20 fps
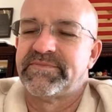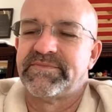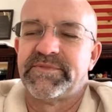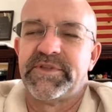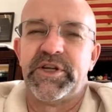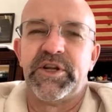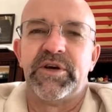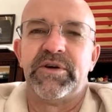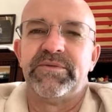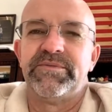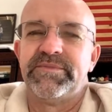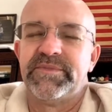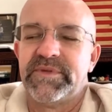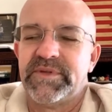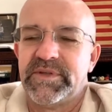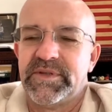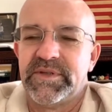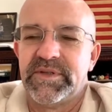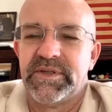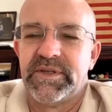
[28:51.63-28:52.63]
You know,
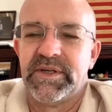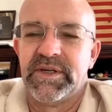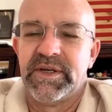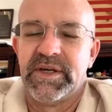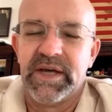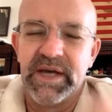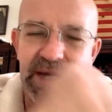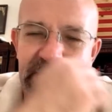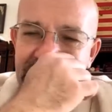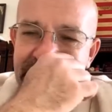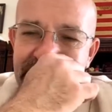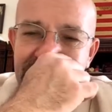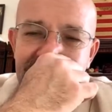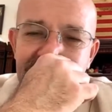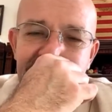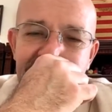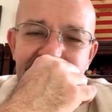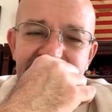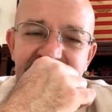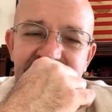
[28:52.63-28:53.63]
I'm
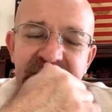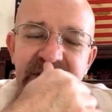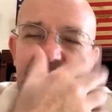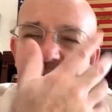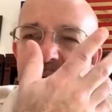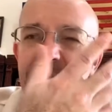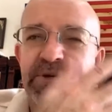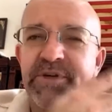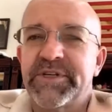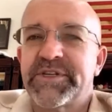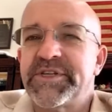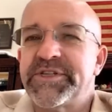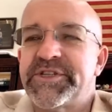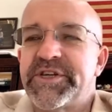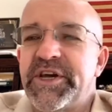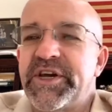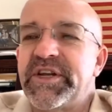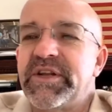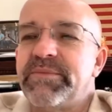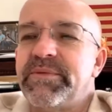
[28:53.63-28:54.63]
going to
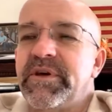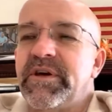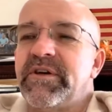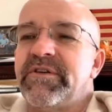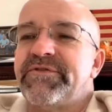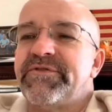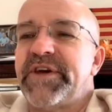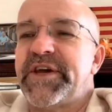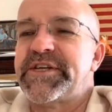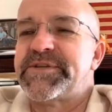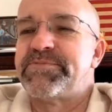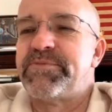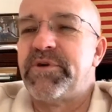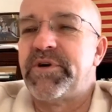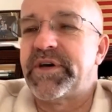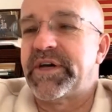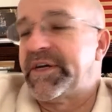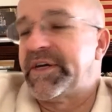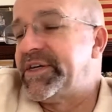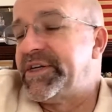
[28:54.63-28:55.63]
continue to be on
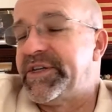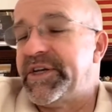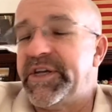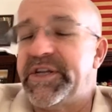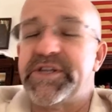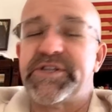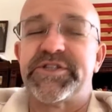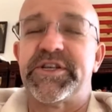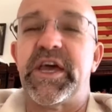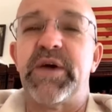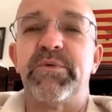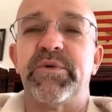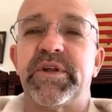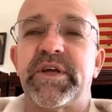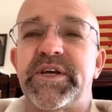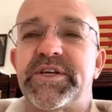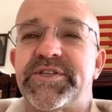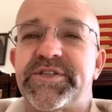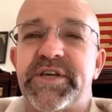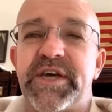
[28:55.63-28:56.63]
Facebook and continue to say
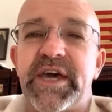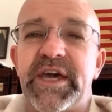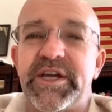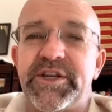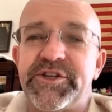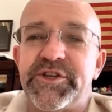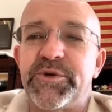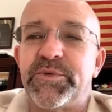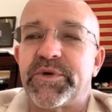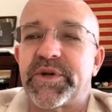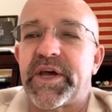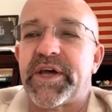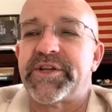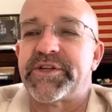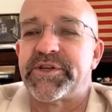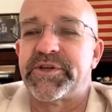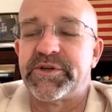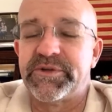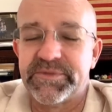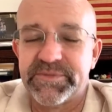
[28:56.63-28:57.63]
what I say and do what I
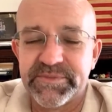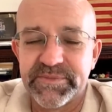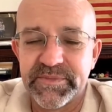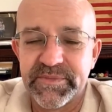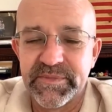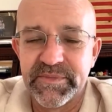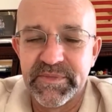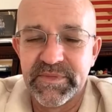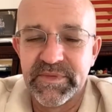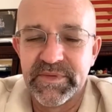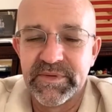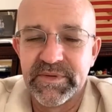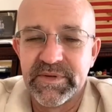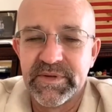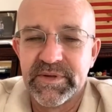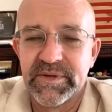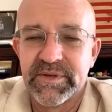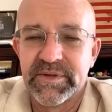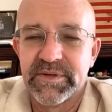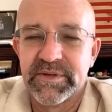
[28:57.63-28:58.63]
do.
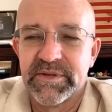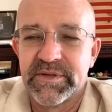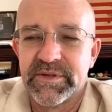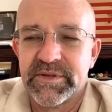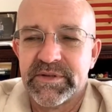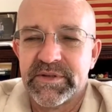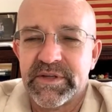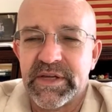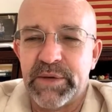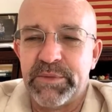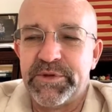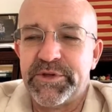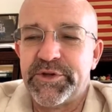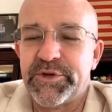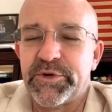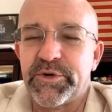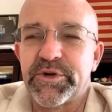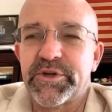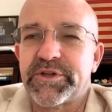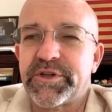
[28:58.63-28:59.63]
And when the
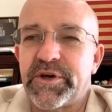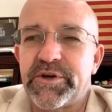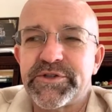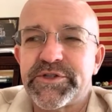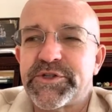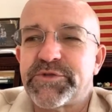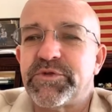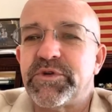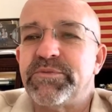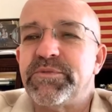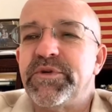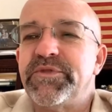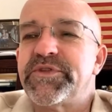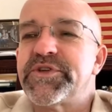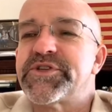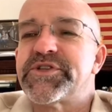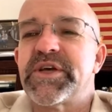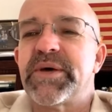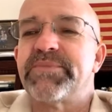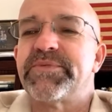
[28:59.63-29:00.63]
door closes, we'll move
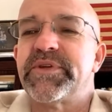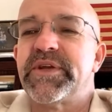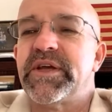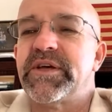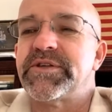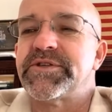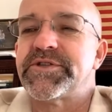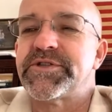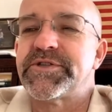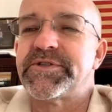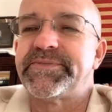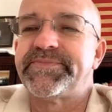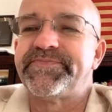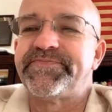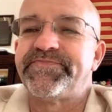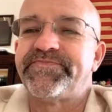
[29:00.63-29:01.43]
to something else.